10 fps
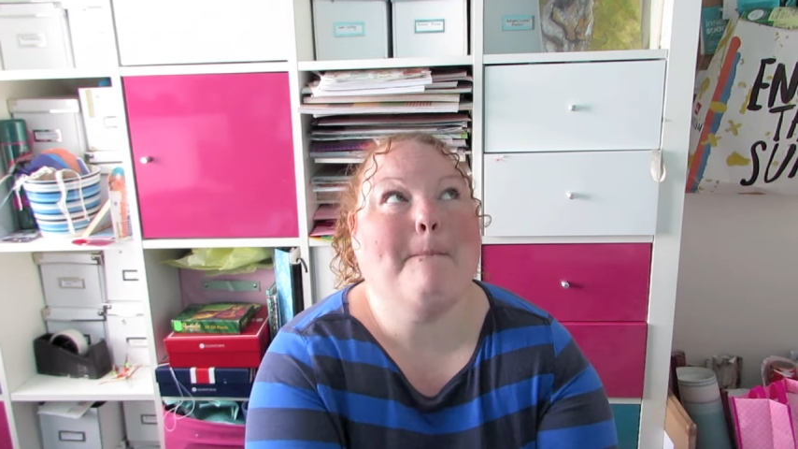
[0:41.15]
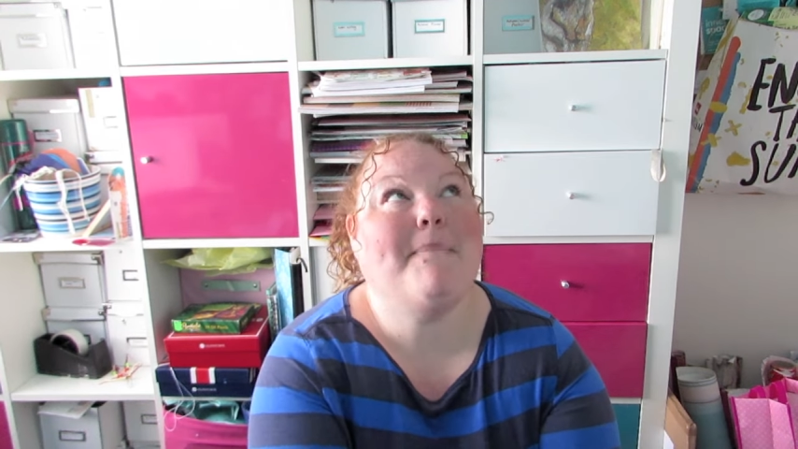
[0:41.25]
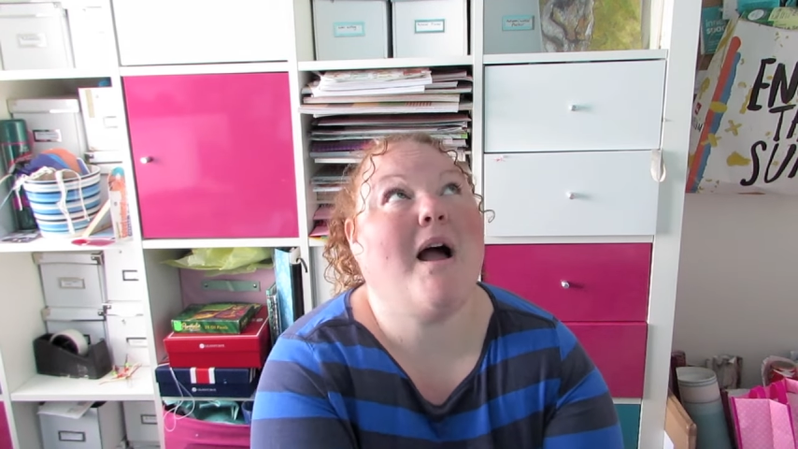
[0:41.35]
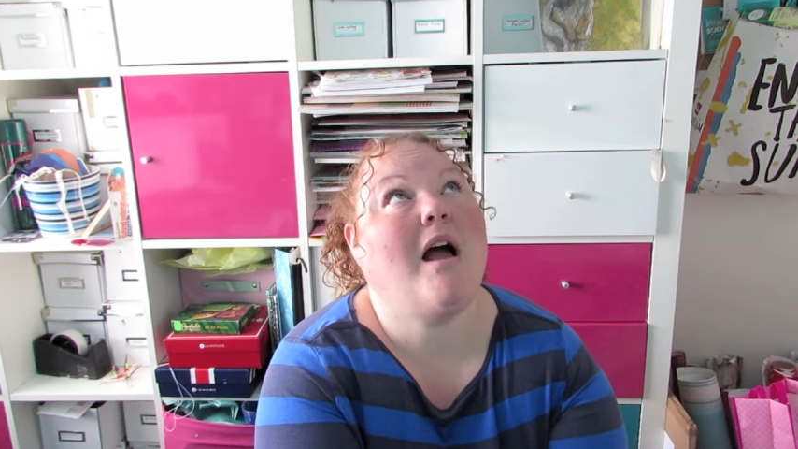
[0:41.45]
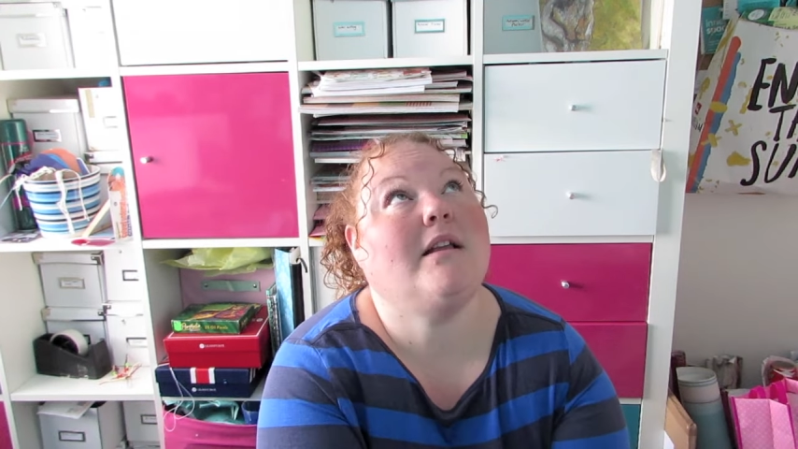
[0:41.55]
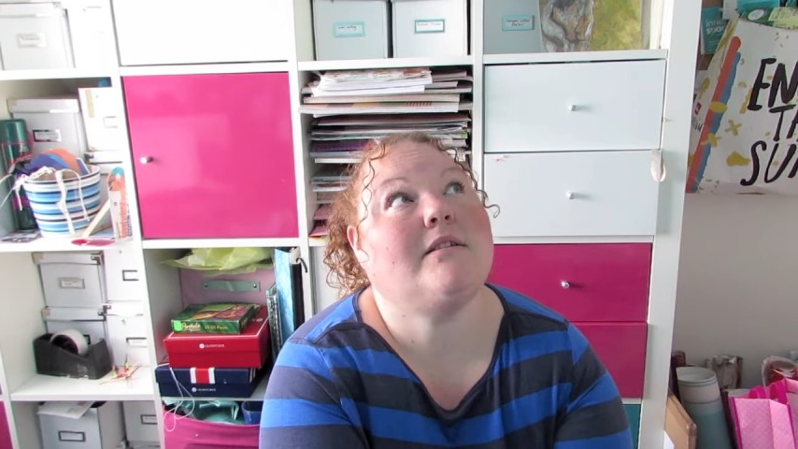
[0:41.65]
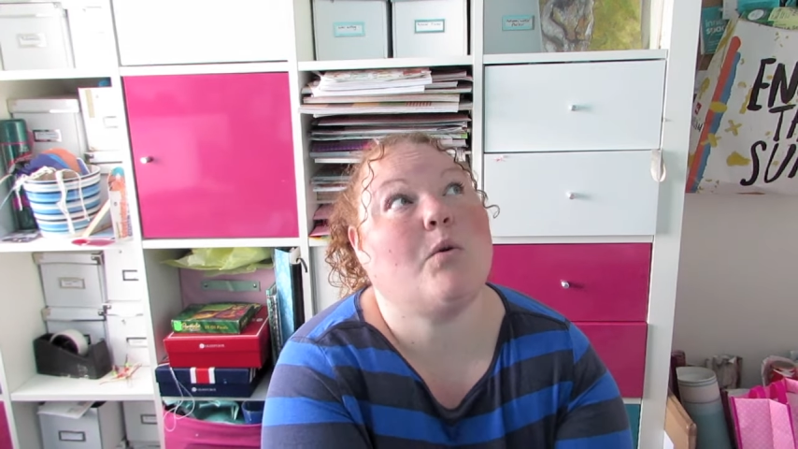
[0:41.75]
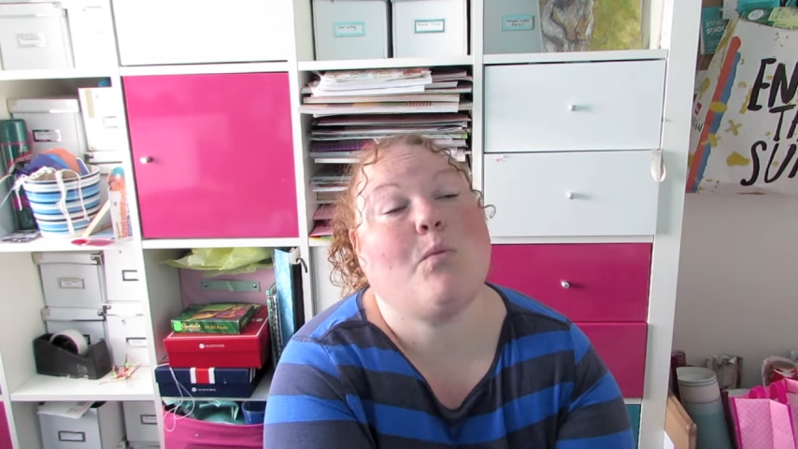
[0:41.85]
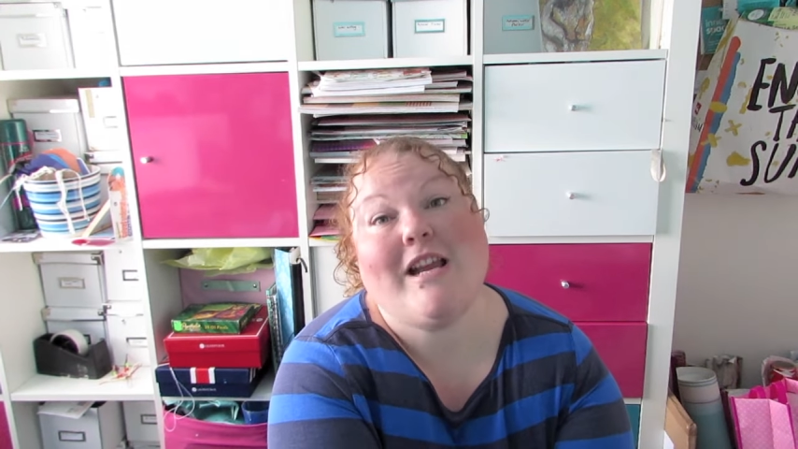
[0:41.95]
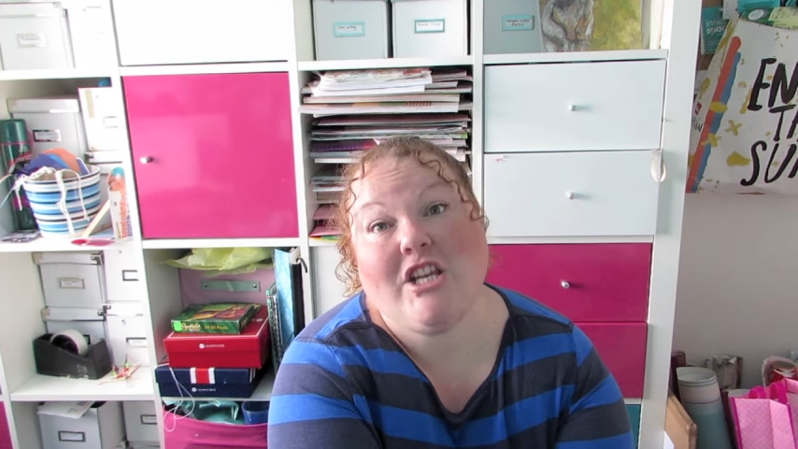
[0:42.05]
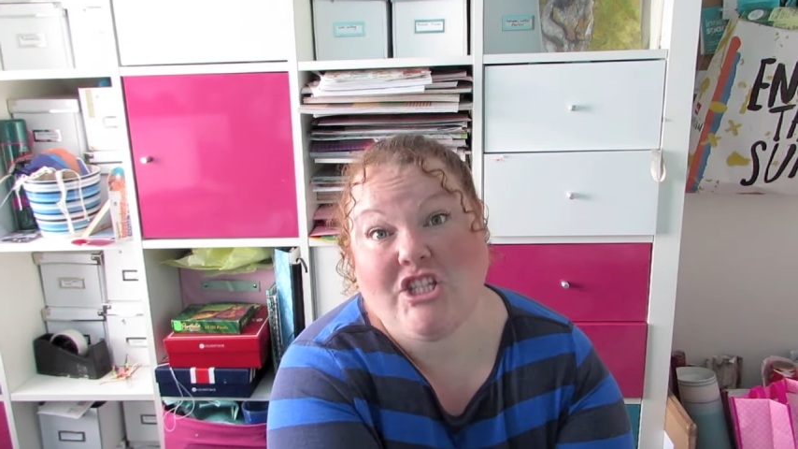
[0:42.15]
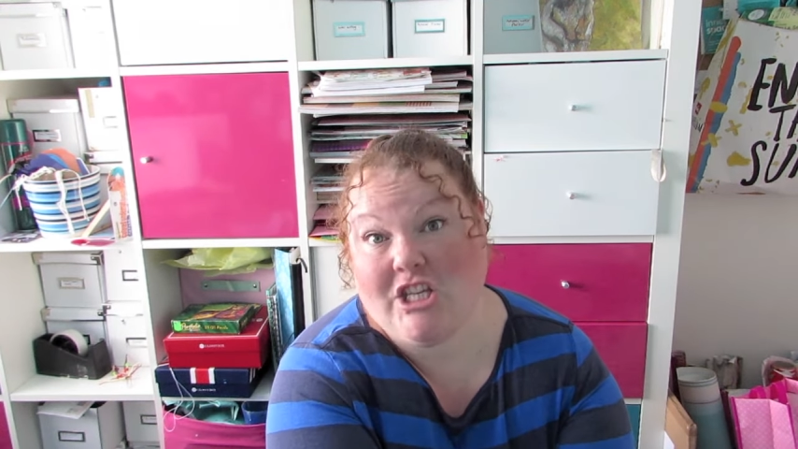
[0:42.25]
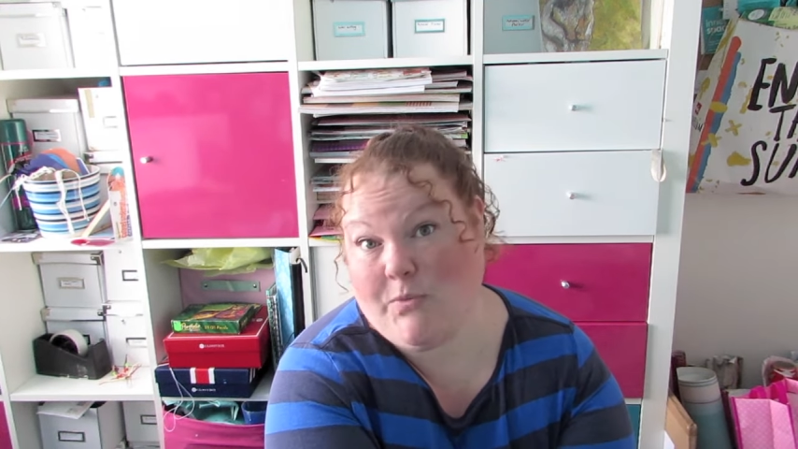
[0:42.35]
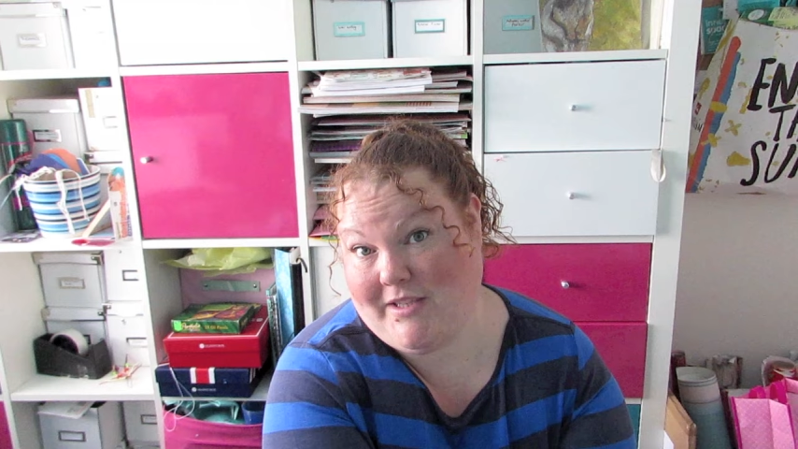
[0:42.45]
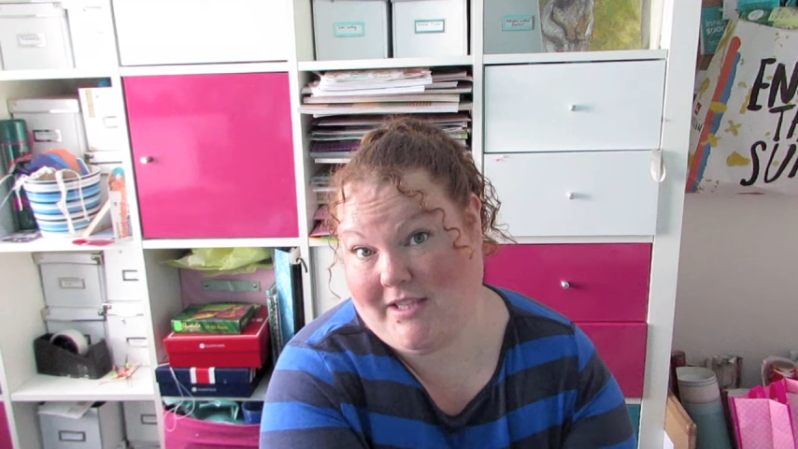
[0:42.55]
but when
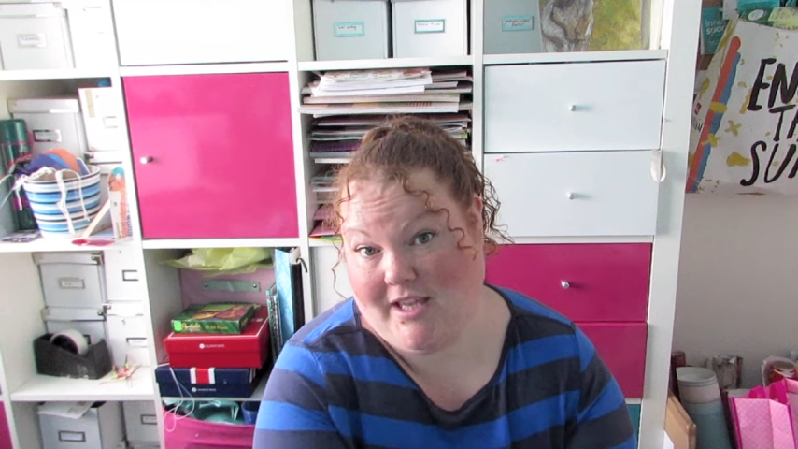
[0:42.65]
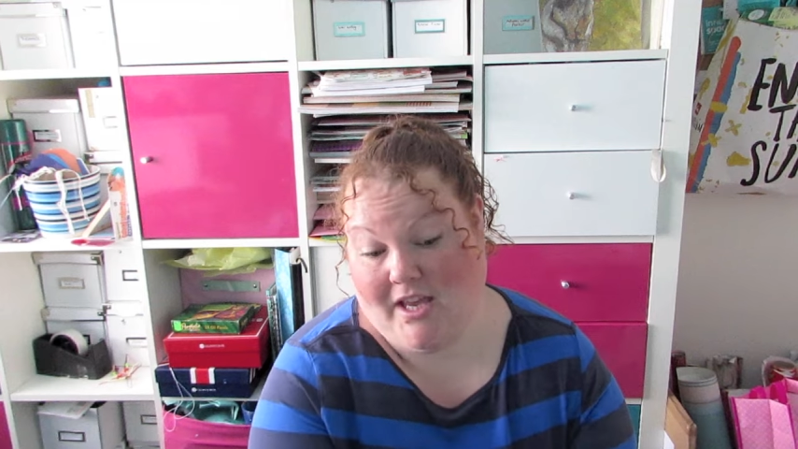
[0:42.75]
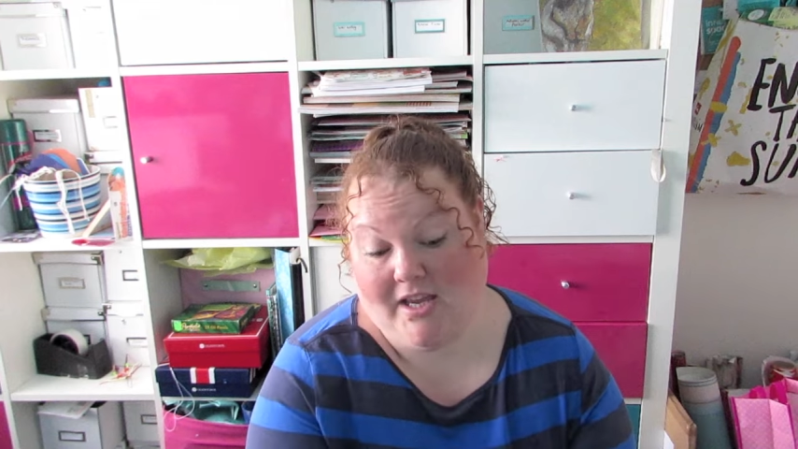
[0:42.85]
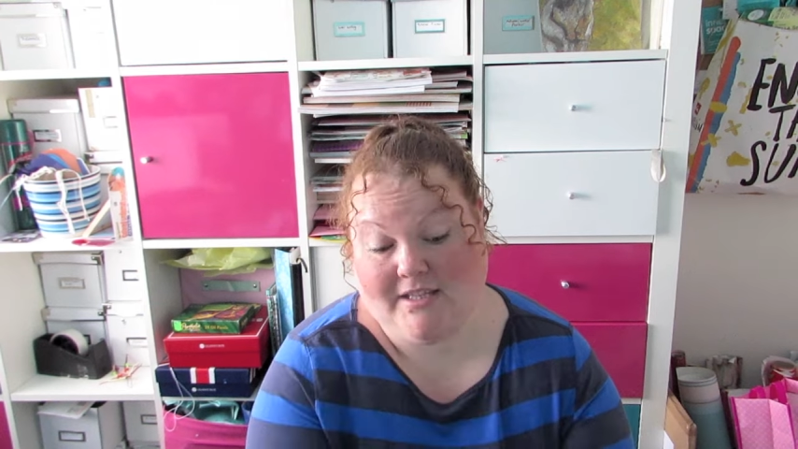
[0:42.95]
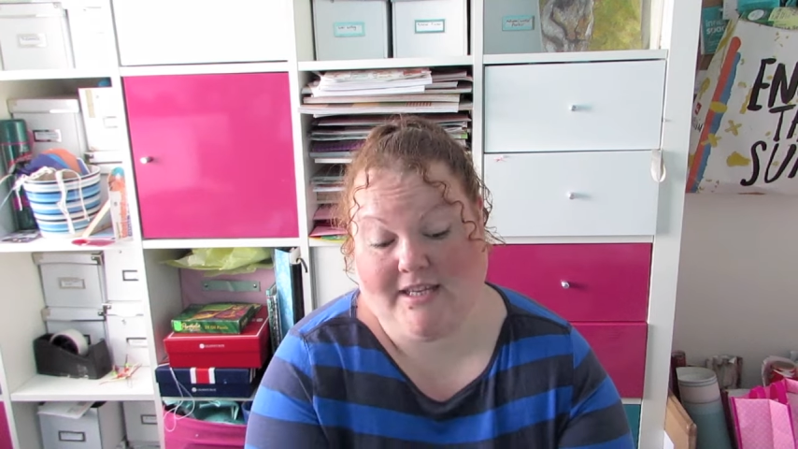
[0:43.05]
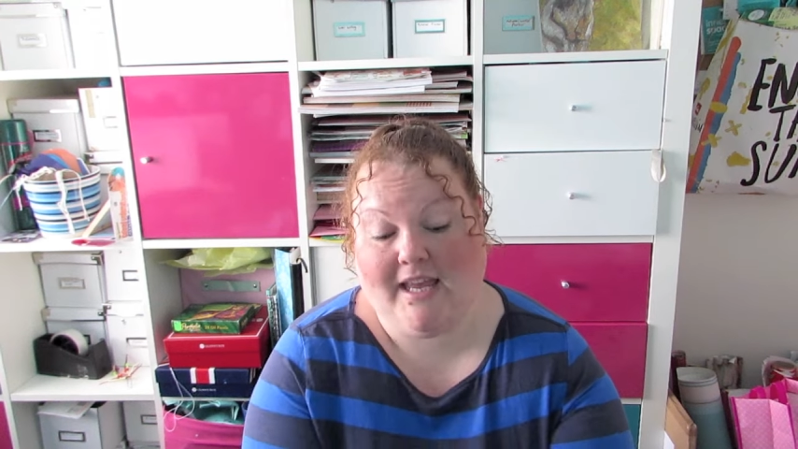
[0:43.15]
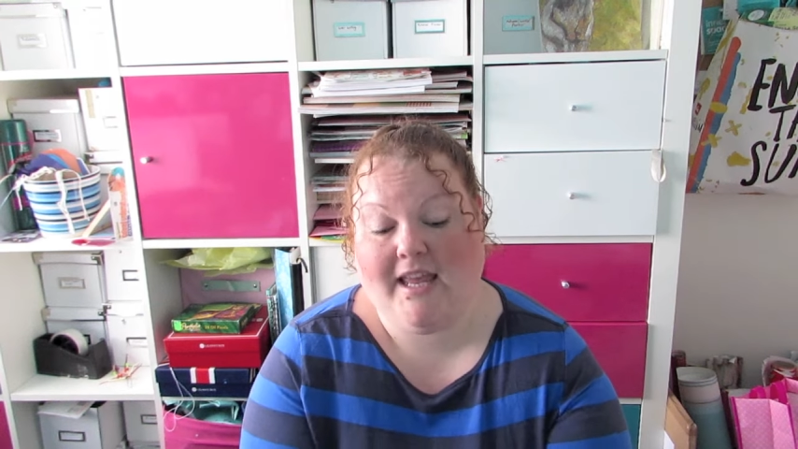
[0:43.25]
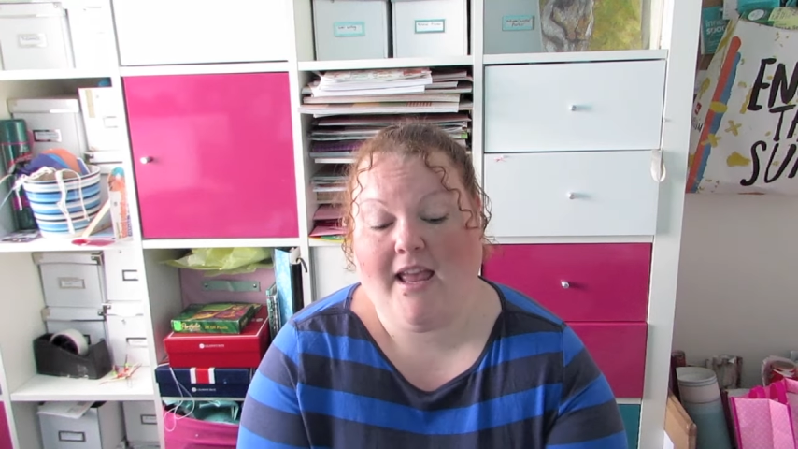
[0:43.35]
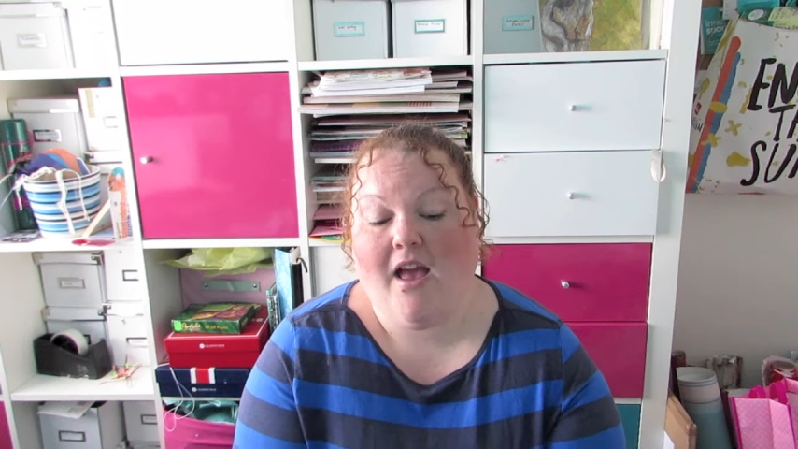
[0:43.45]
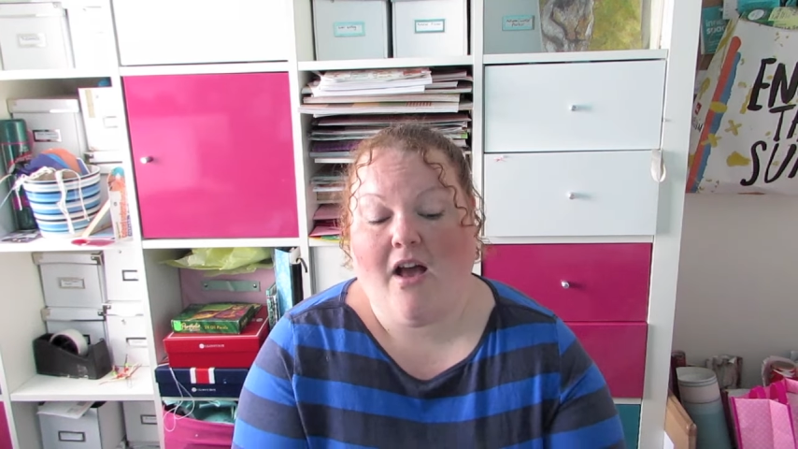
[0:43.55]
she was 30,